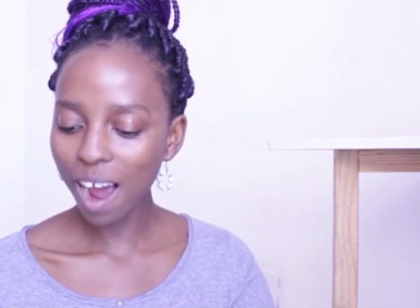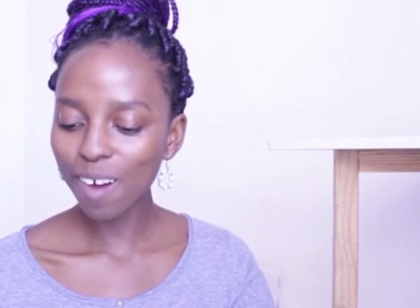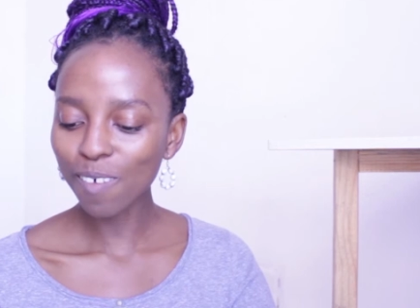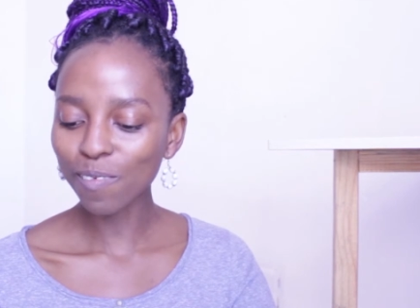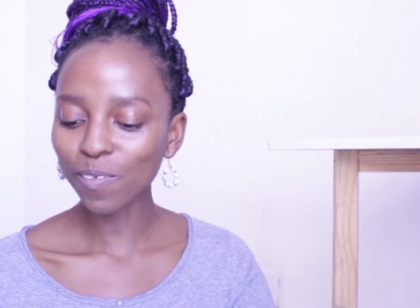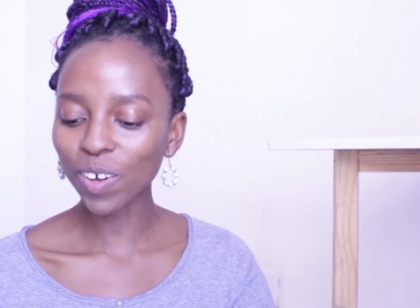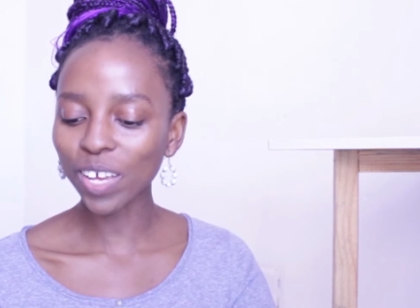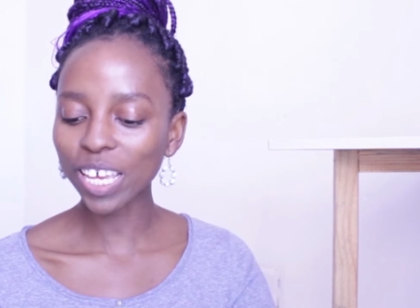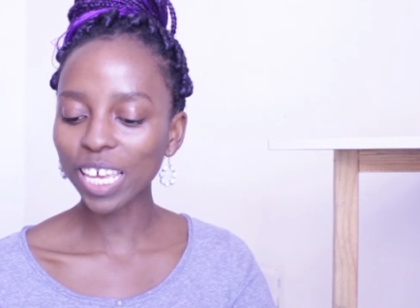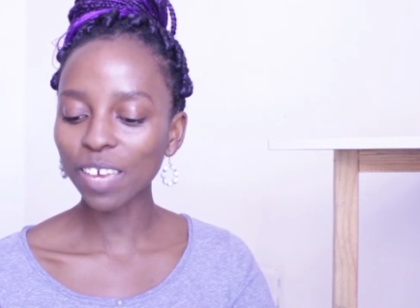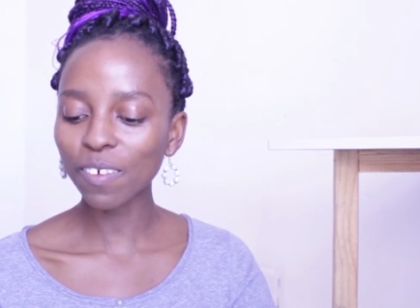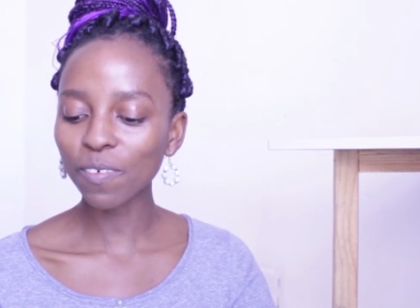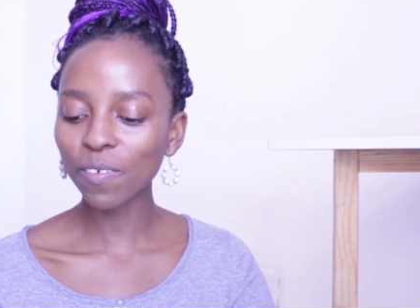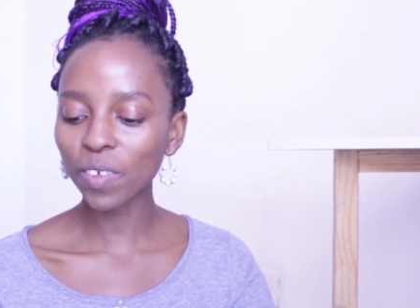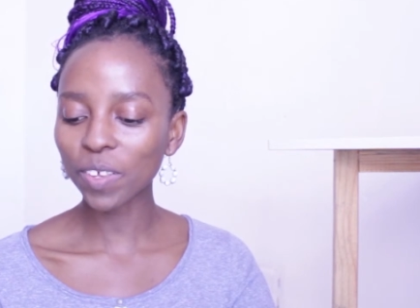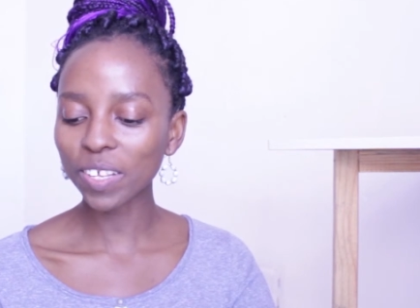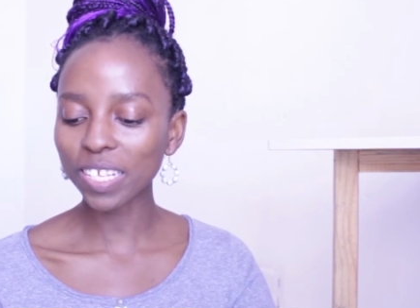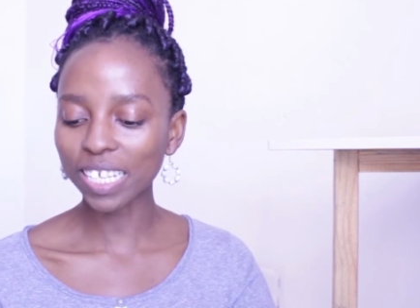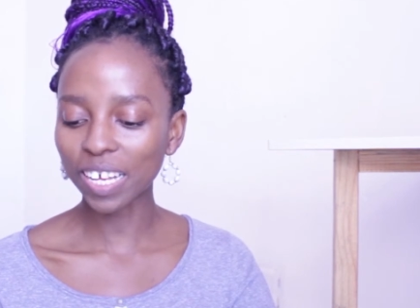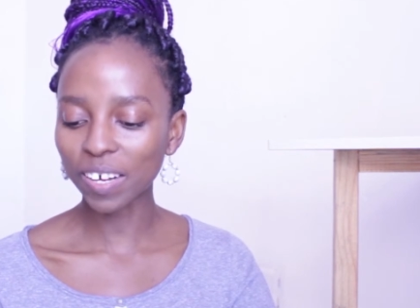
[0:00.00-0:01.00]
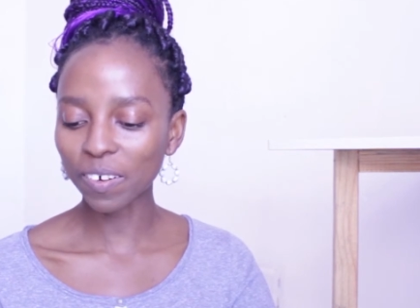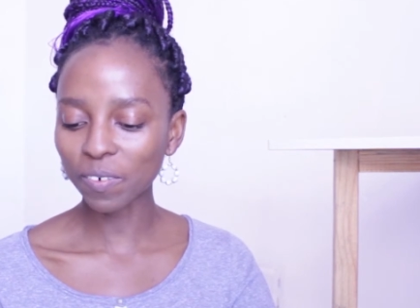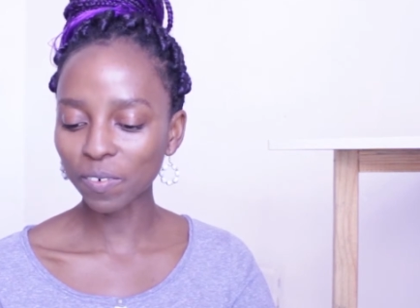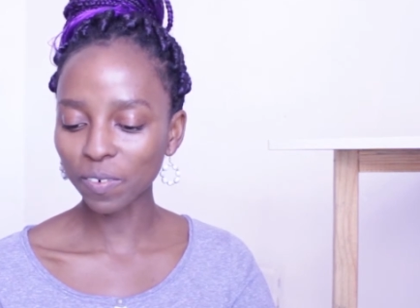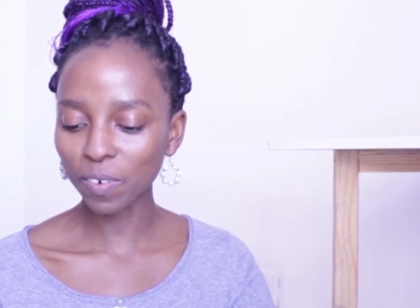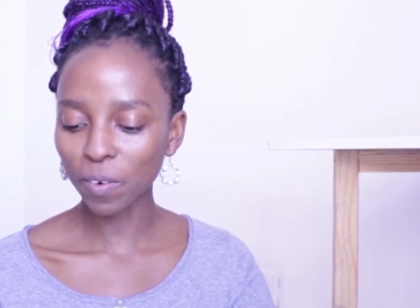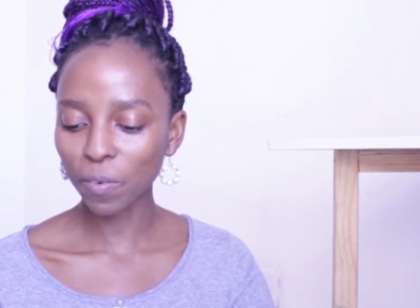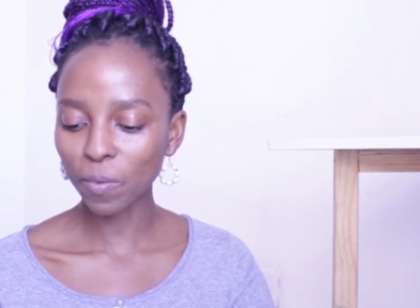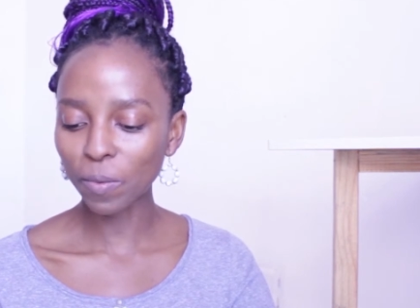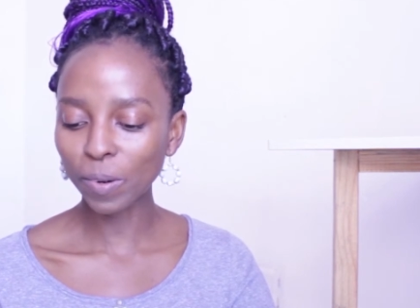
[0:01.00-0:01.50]
forgive yourself
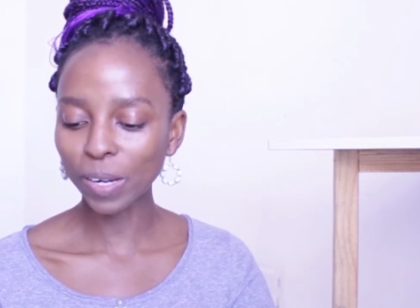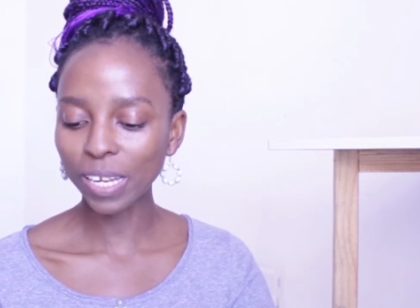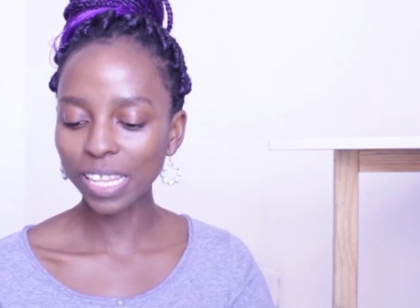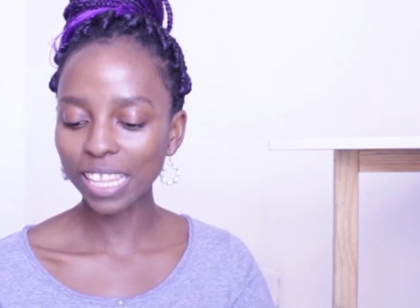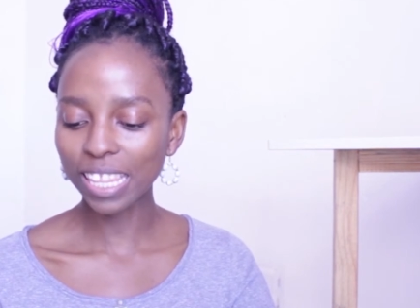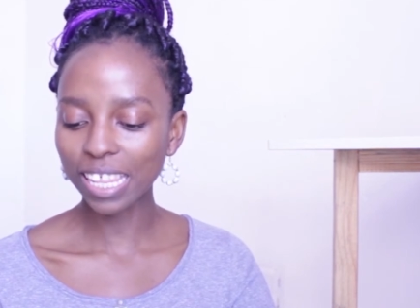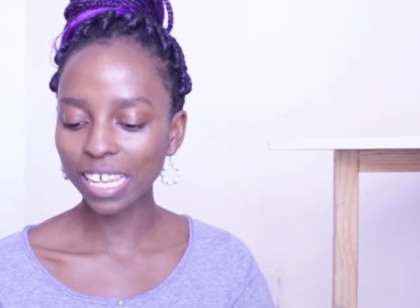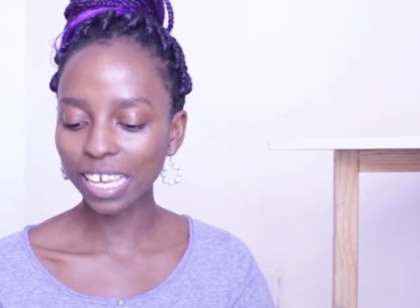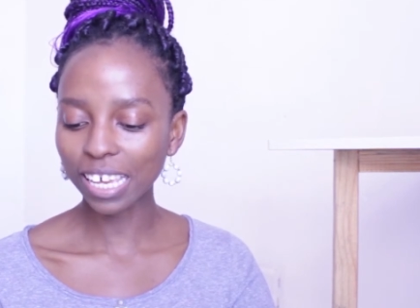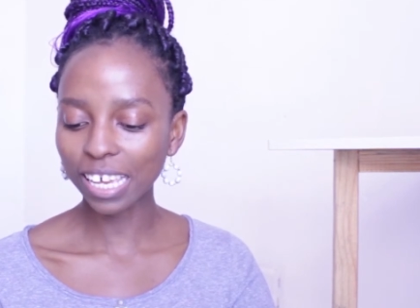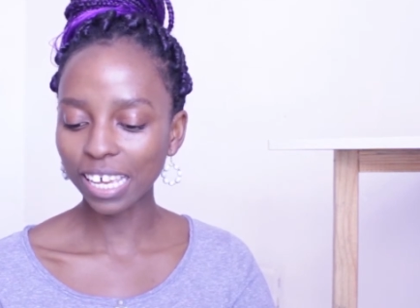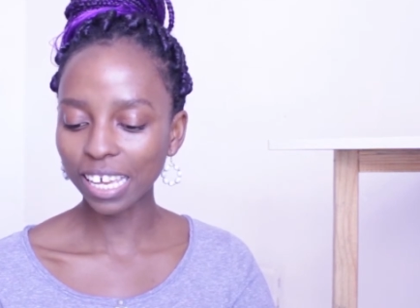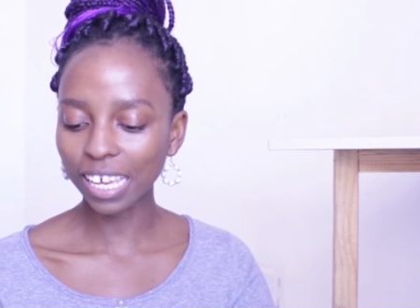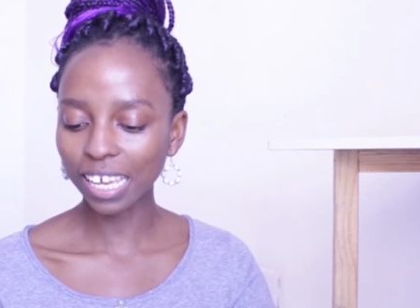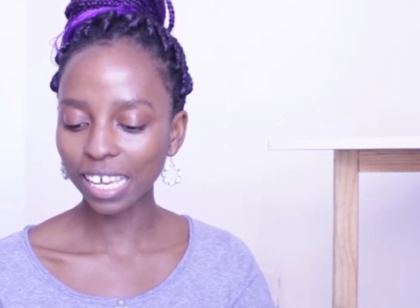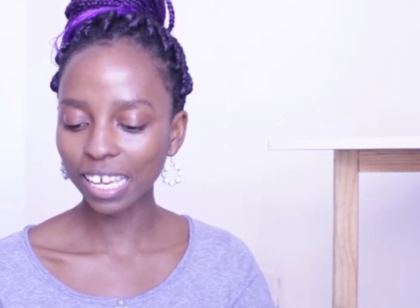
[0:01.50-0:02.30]
when the